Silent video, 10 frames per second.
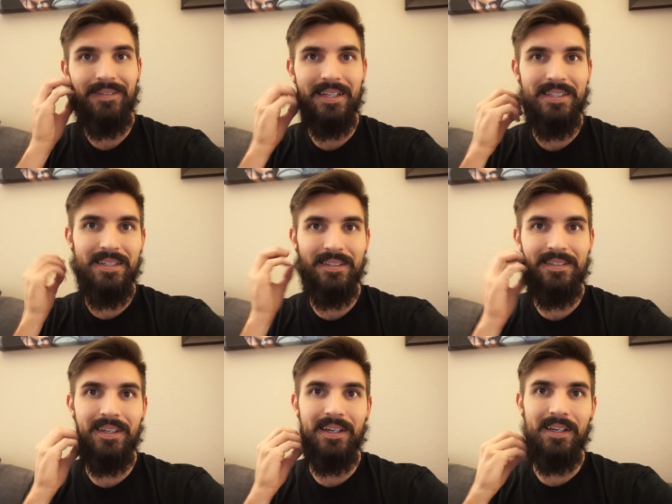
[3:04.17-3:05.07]
I
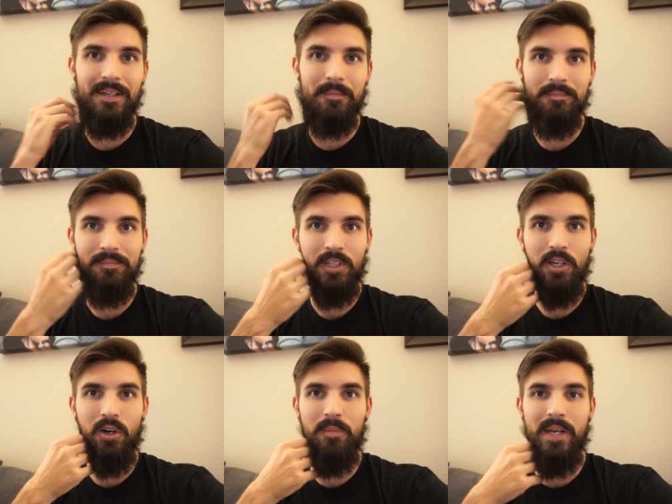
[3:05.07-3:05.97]
didn't um,
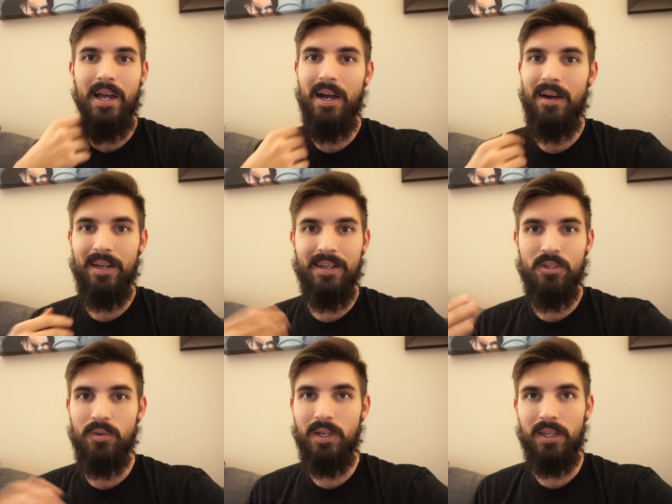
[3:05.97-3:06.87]
comb it out. I didn't
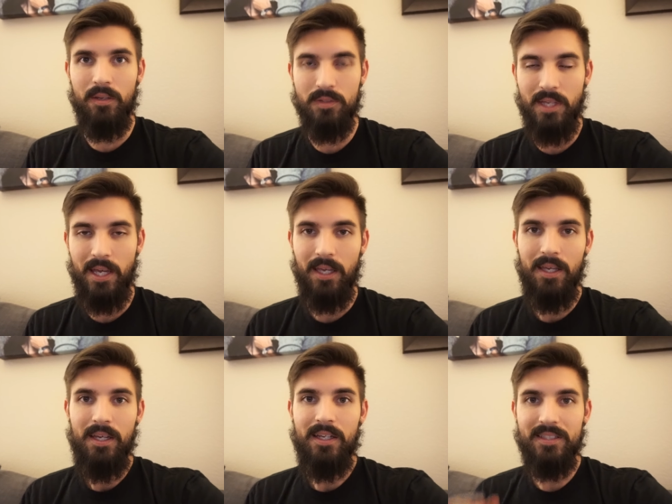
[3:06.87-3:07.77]
do anything. It was like
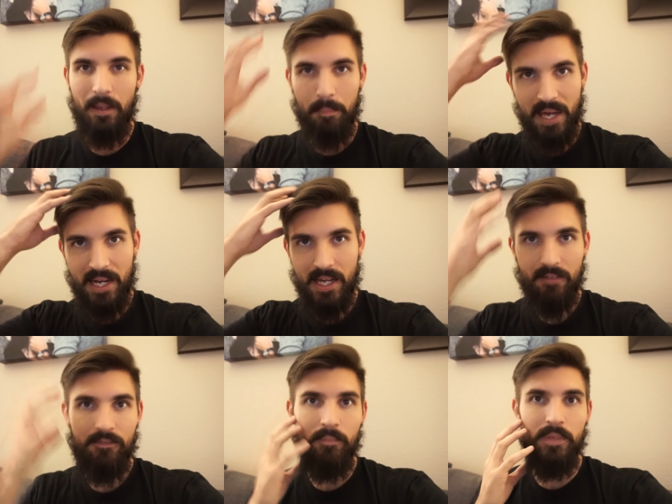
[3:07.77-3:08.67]
it's like
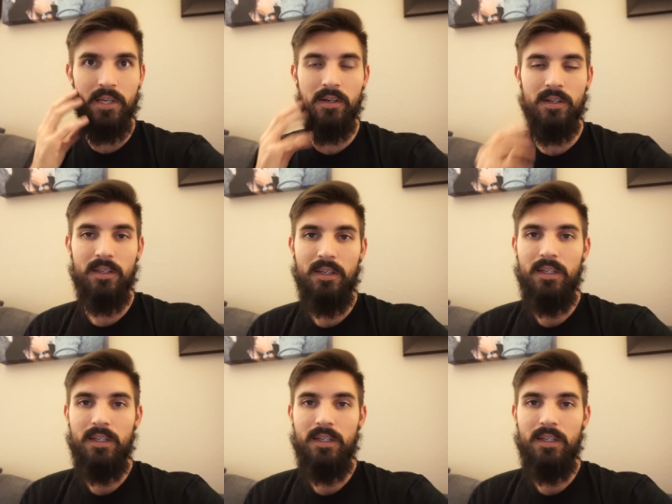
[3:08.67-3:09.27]
bedhead for beard.